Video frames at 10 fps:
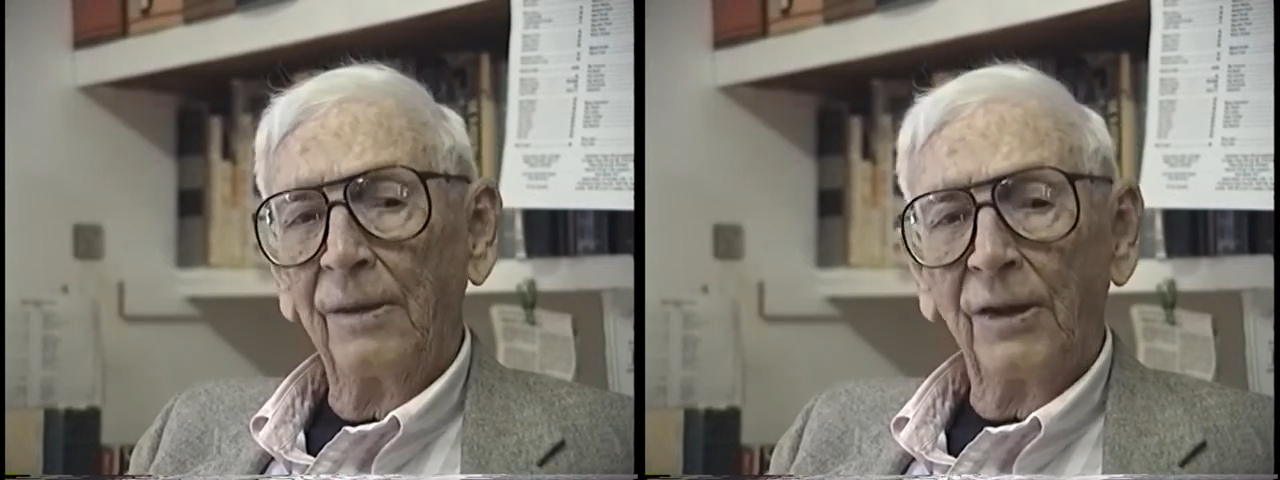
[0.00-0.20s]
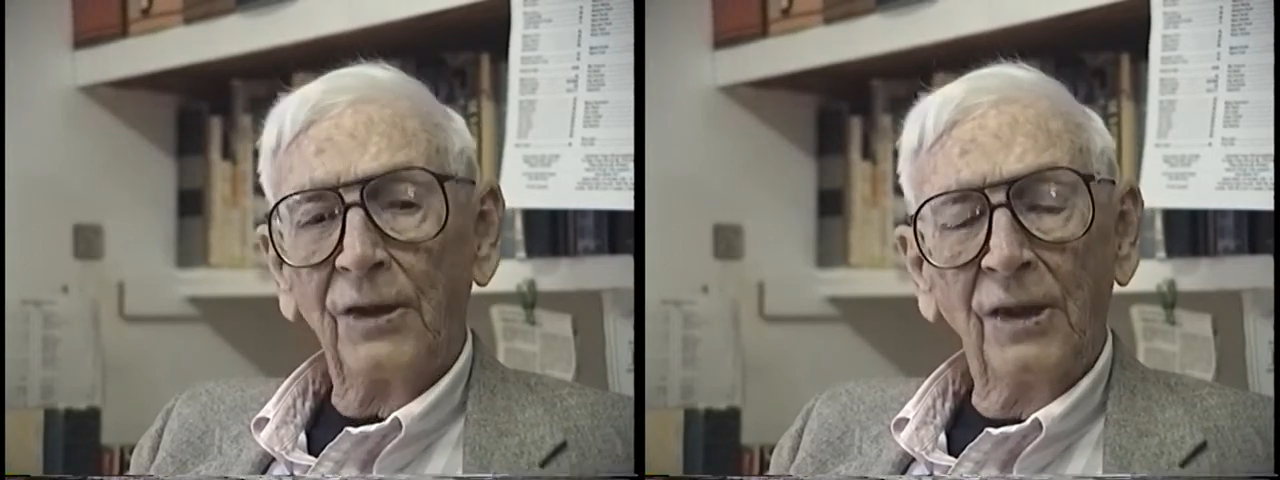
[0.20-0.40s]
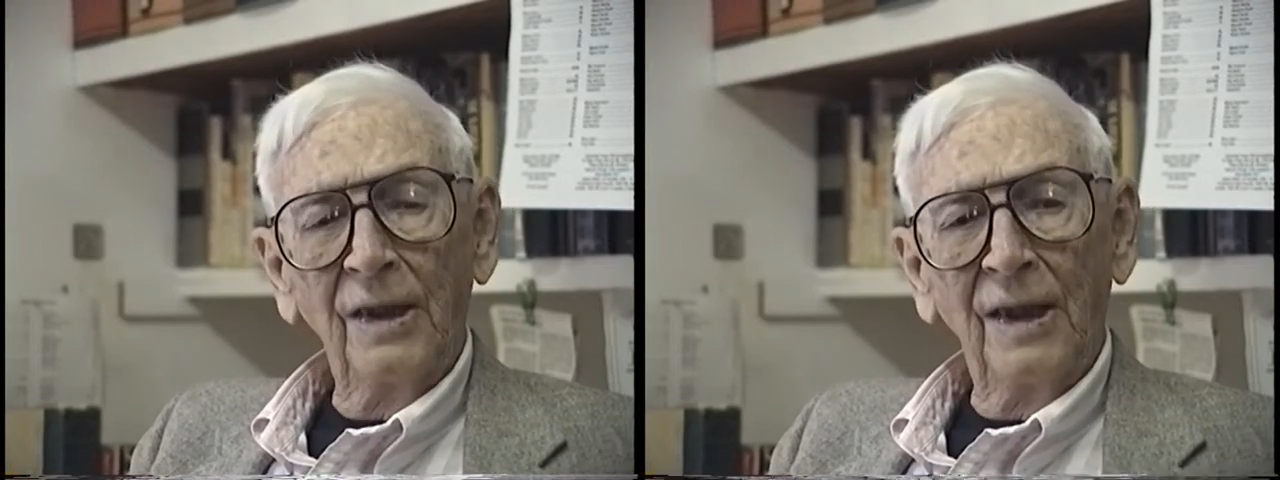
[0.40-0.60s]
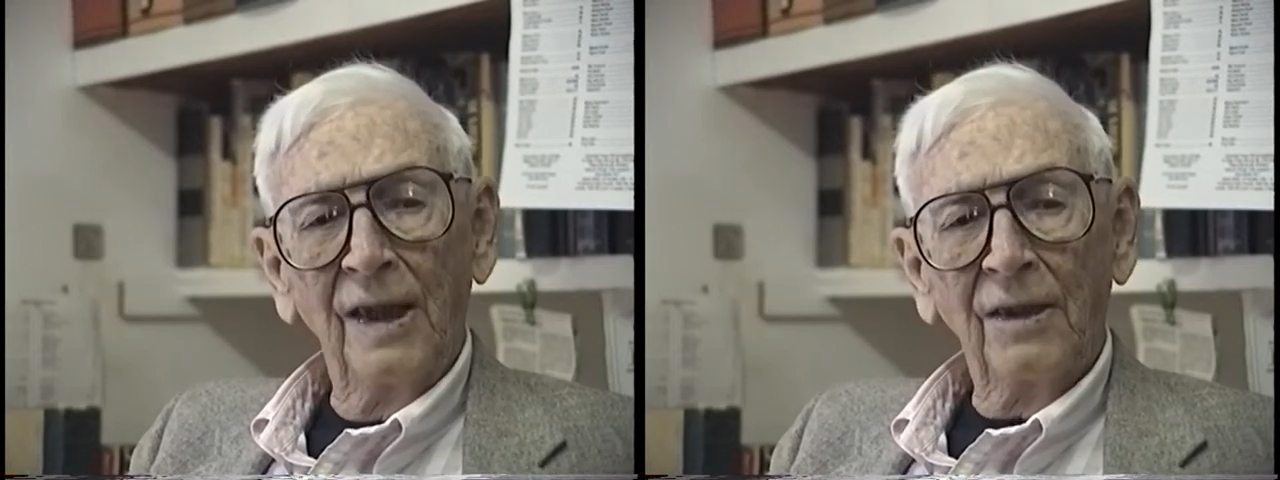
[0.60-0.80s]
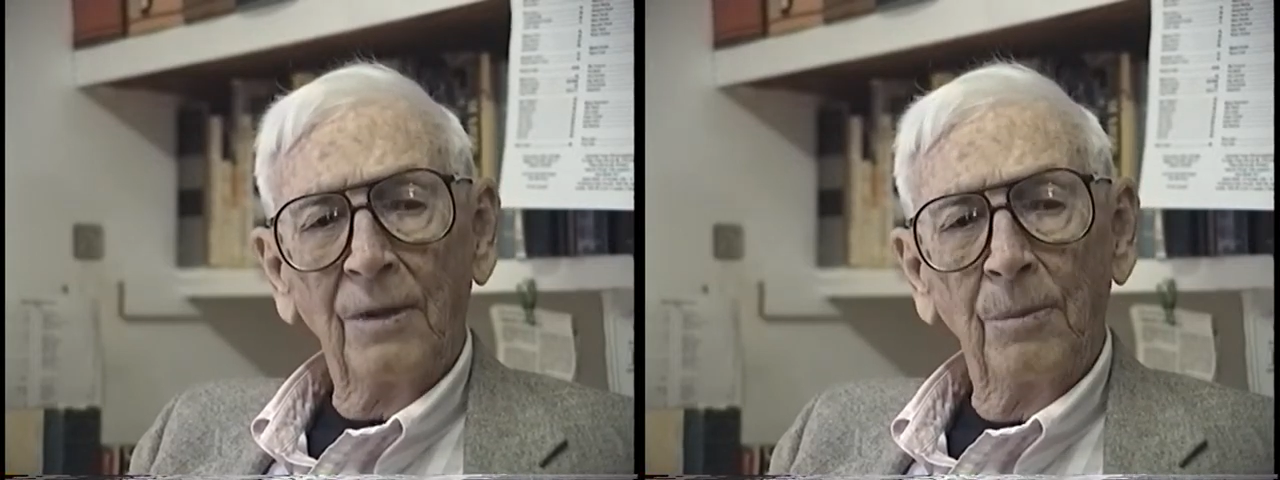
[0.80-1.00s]
Well, it turned
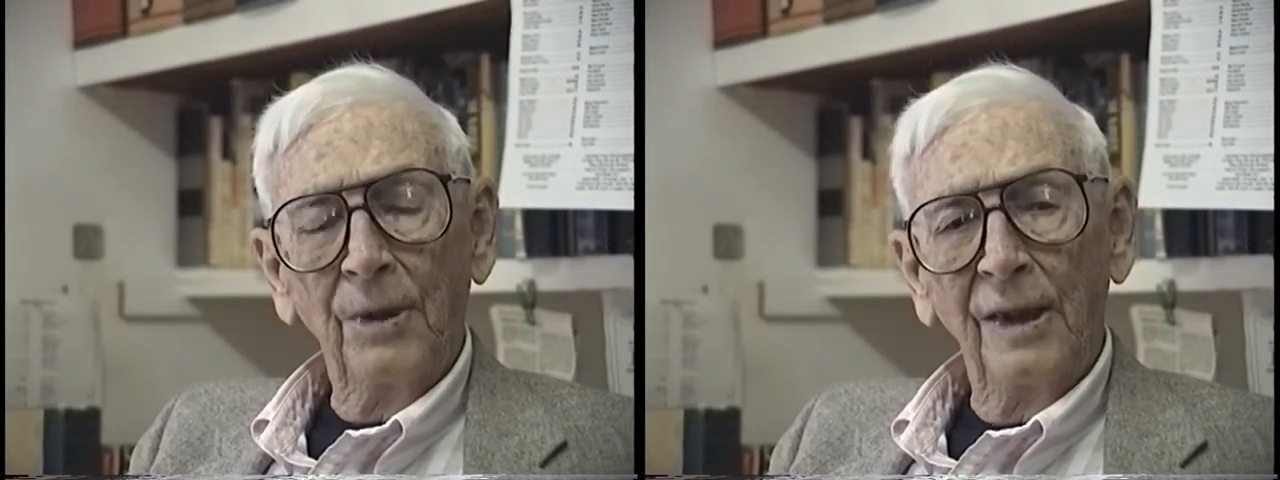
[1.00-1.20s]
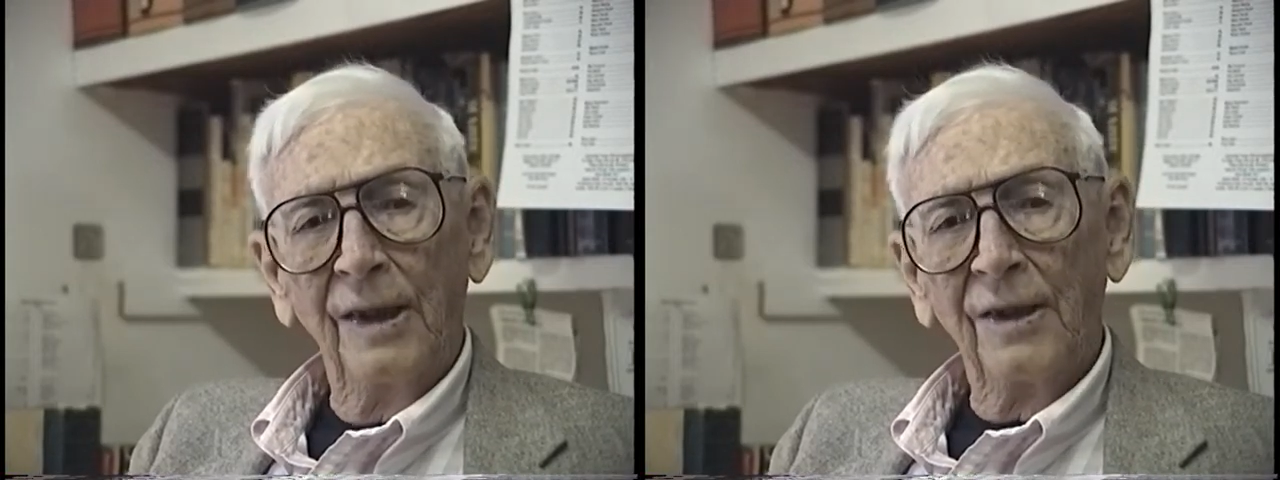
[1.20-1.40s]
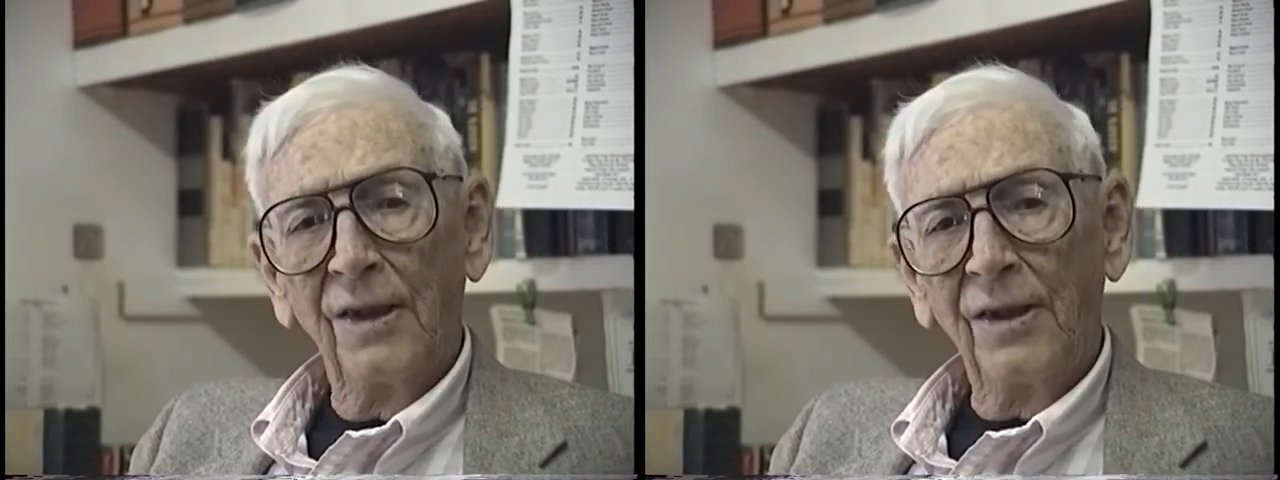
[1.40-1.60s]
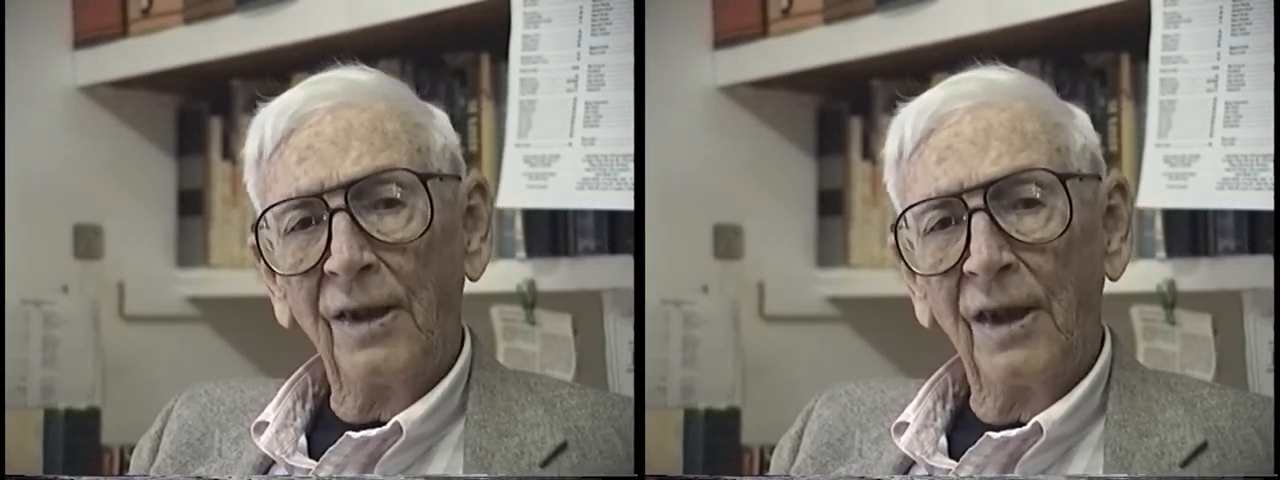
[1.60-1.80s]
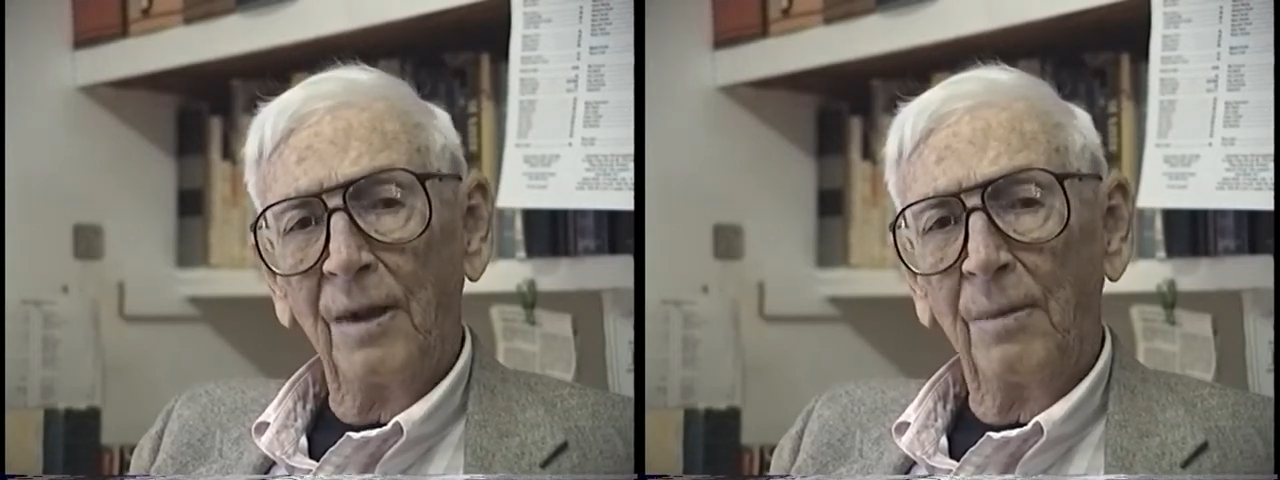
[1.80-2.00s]
out to be a
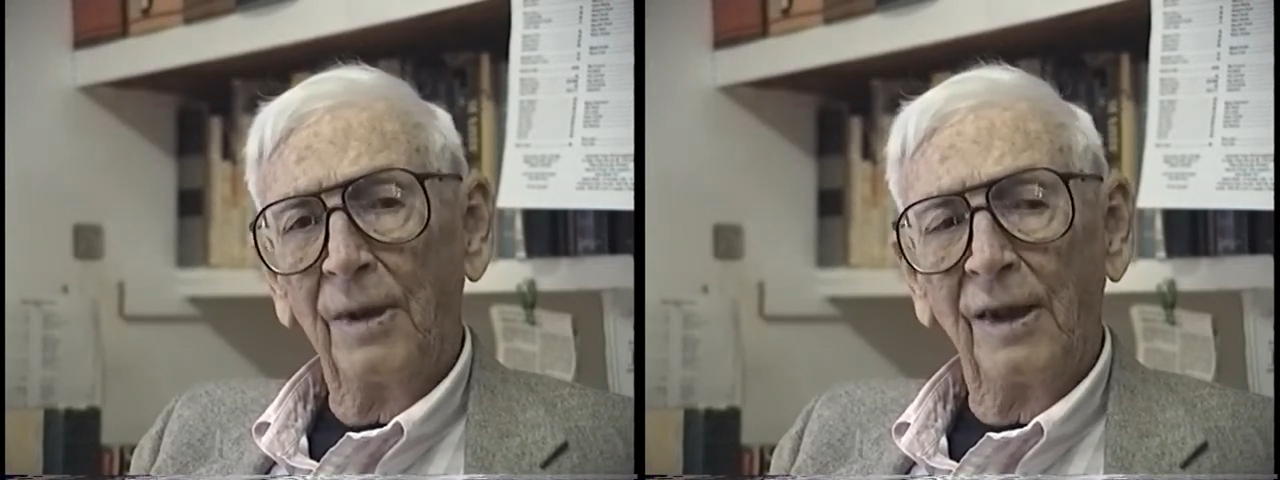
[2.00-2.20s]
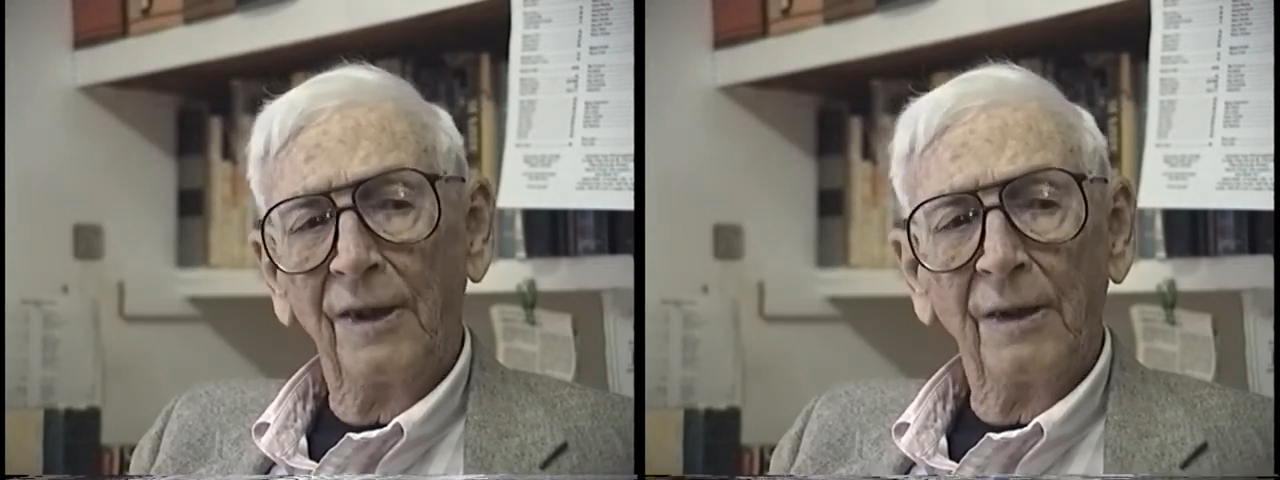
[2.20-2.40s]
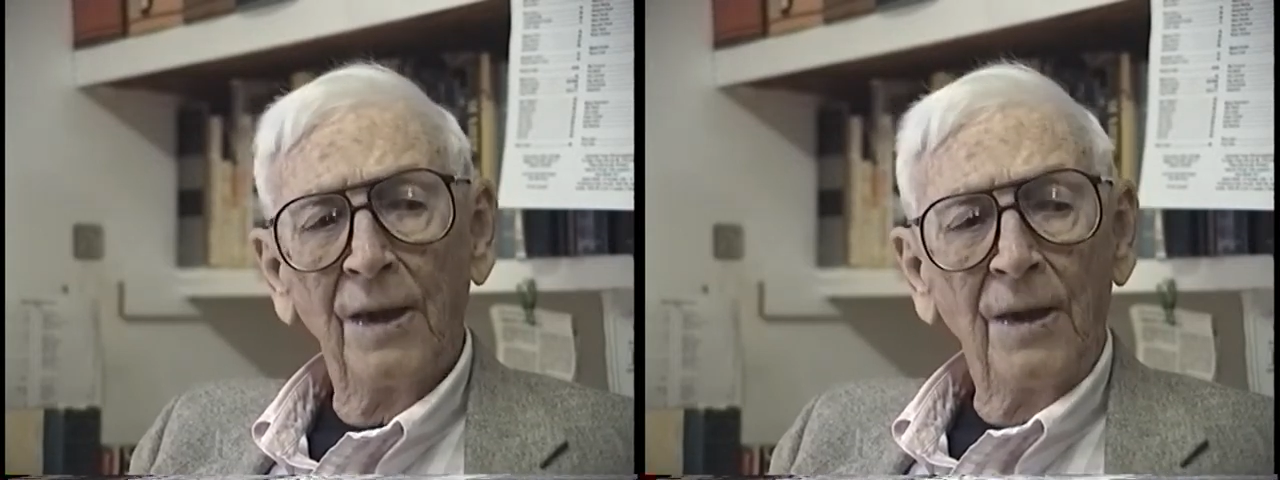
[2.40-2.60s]
study by the